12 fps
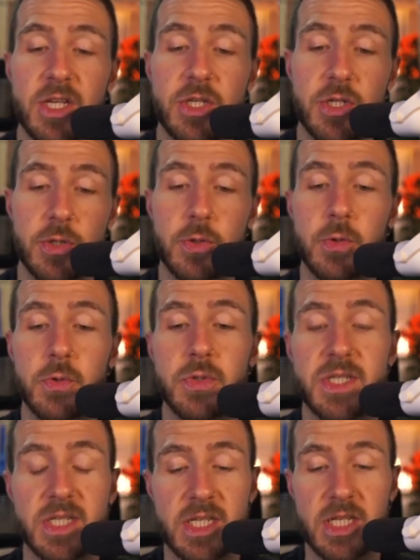to
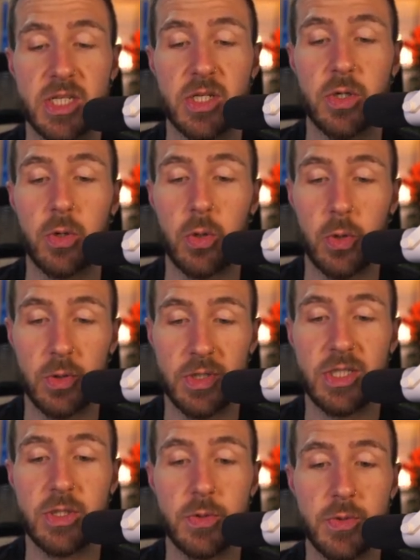see all the
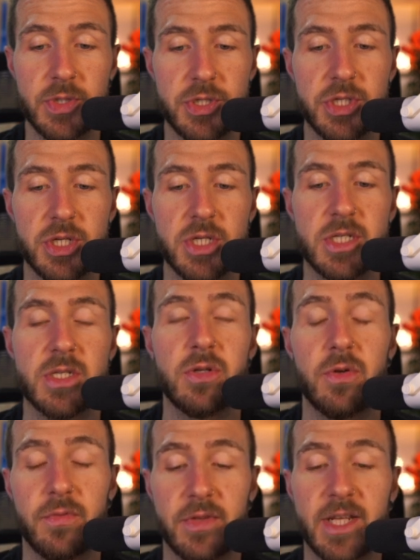usages
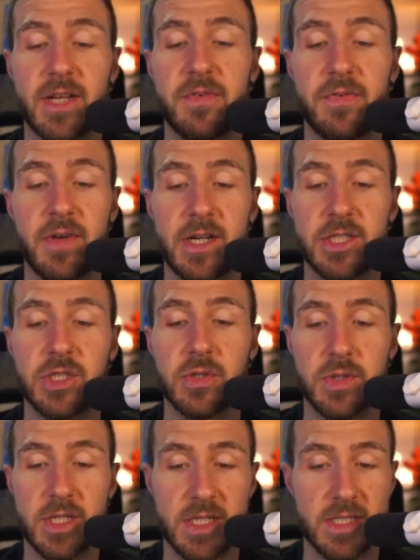of that
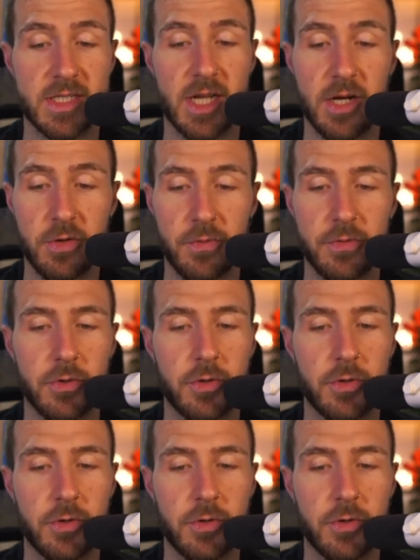function inside of your